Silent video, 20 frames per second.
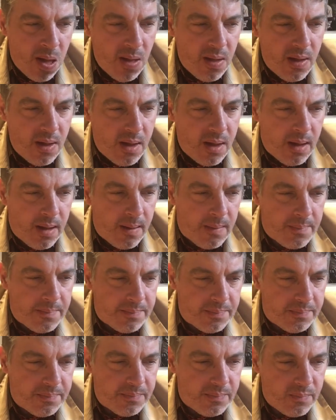
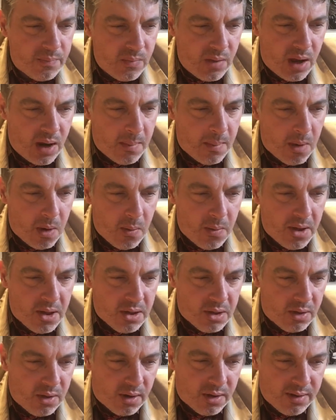And I'm always
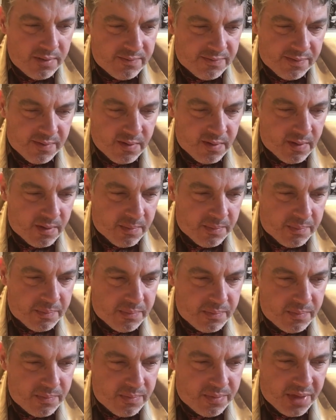looking for
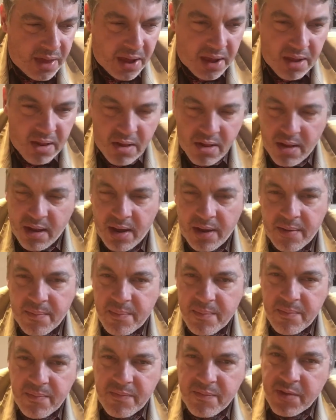things like
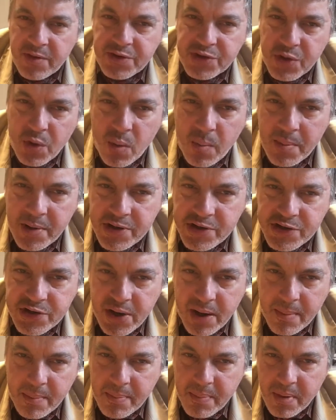for
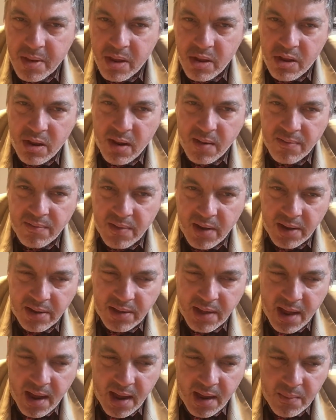showmanship and stuff like
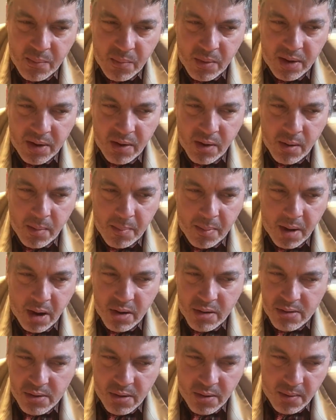that when you're a
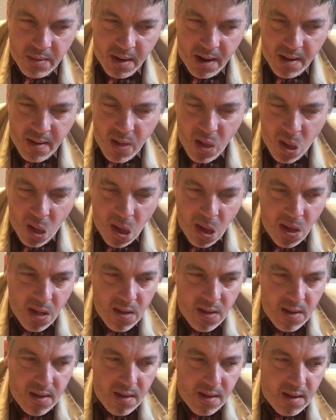busker,
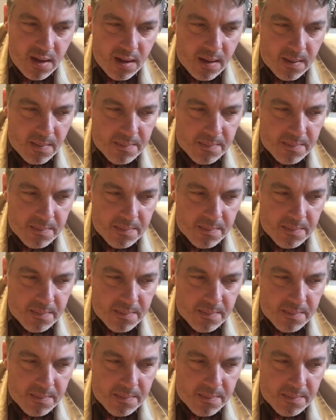right?